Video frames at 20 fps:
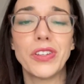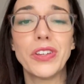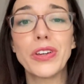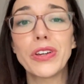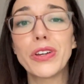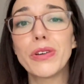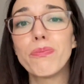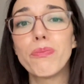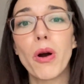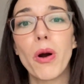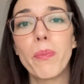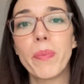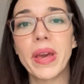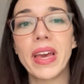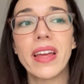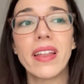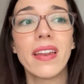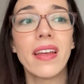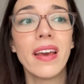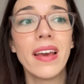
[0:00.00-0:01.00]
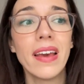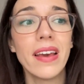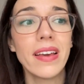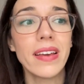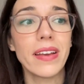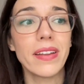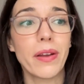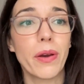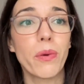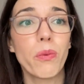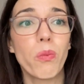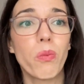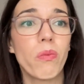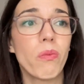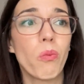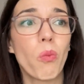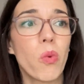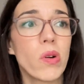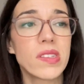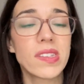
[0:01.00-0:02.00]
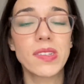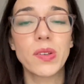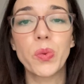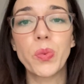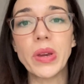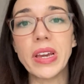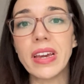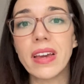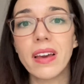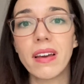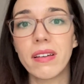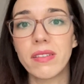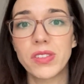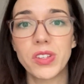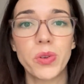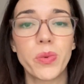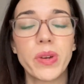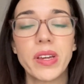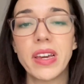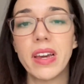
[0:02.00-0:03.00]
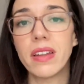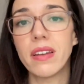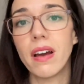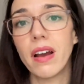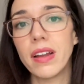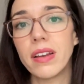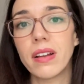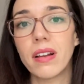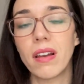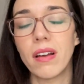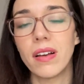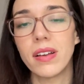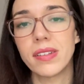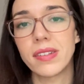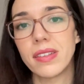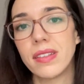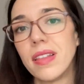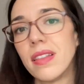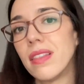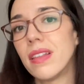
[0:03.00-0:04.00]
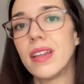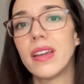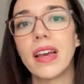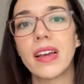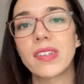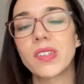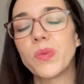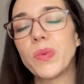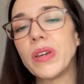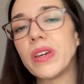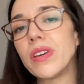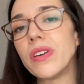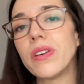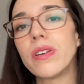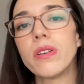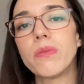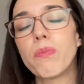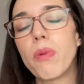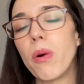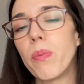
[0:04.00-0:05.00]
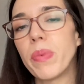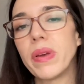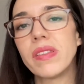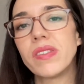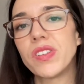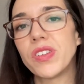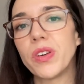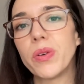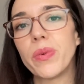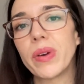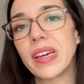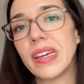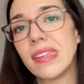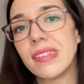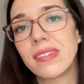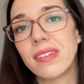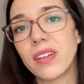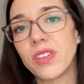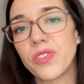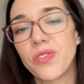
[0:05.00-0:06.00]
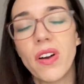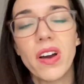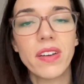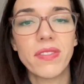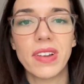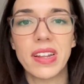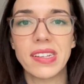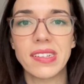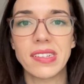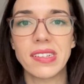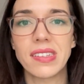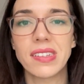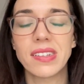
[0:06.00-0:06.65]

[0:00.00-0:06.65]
You could pop in, once a week to a Year 9 class, and then the next week you could pop into a Key Stage 5 lesson.